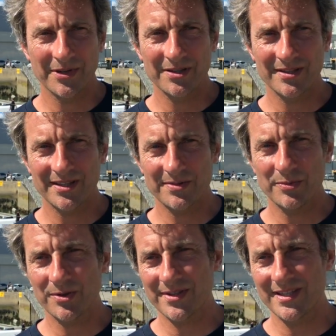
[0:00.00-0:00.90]
because there's
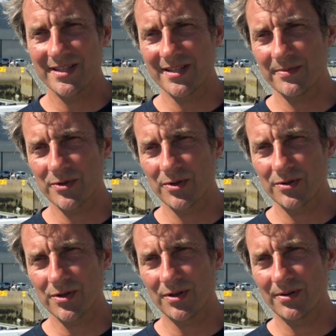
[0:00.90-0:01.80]
more system to
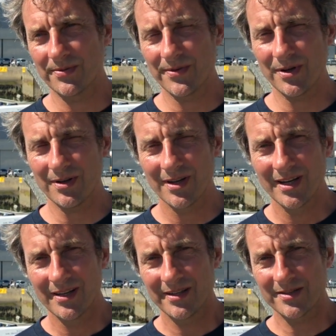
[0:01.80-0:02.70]
control the foil,
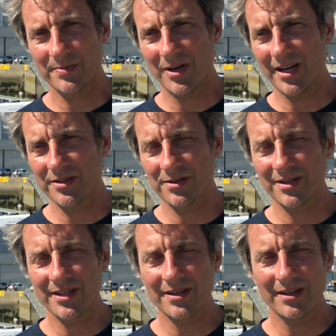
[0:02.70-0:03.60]
there's more
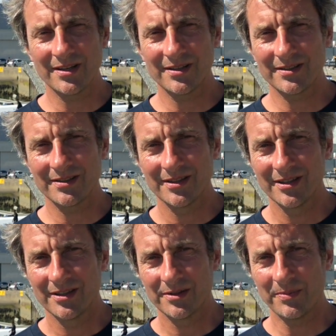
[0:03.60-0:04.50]
hydraulic, and
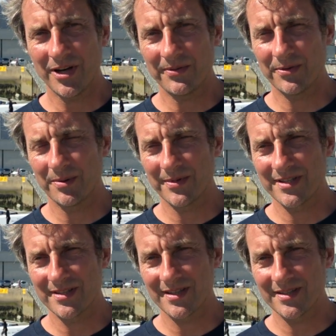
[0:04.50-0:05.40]
the platform
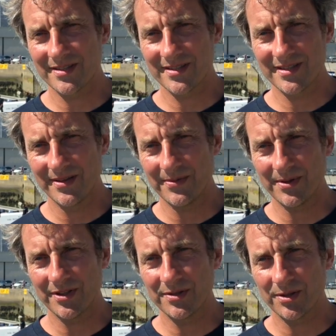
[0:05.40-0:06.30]
is stiffer
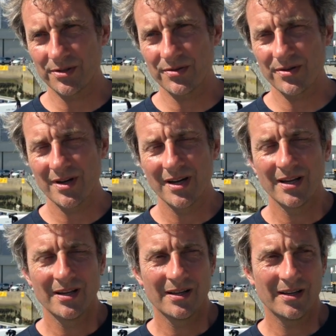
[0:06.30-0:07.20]
in torsion.
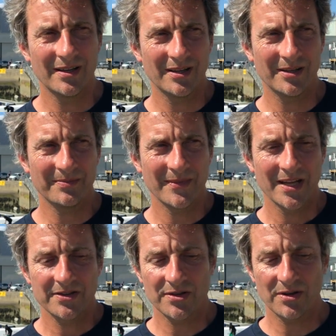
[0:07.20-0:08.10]

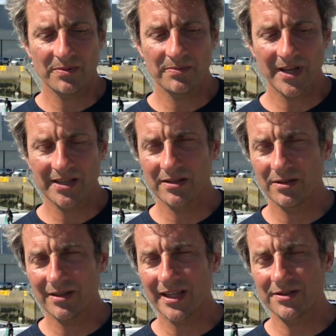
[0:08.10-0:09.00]
So making
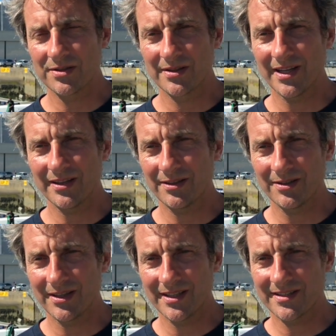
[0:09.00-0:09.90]
all that
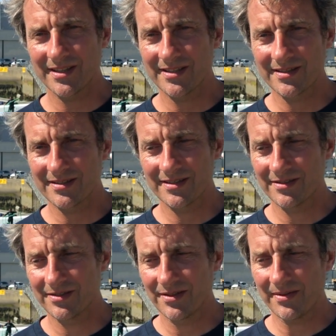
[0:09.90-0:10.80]
together is
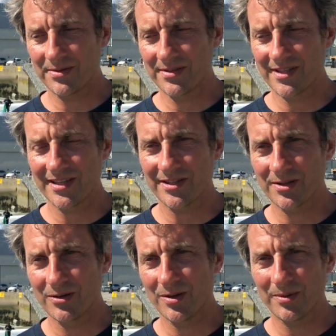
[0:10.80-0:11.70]
you have to see it as a
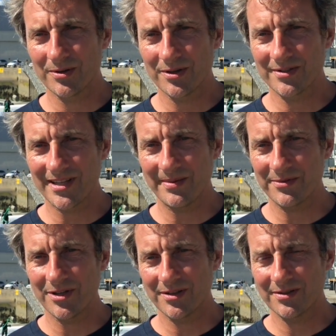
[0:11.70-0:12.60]
global
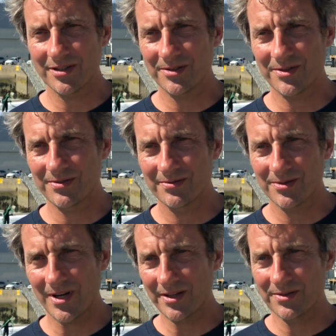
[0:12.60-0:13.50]
concept, not
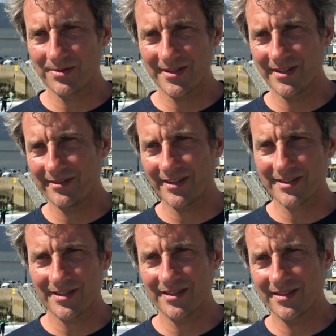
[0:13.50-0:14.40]
trying to see
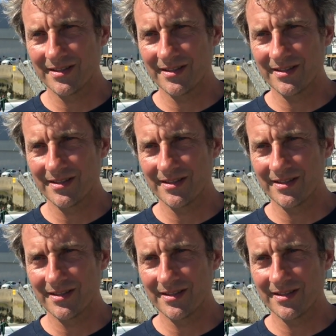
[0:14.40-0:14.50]
things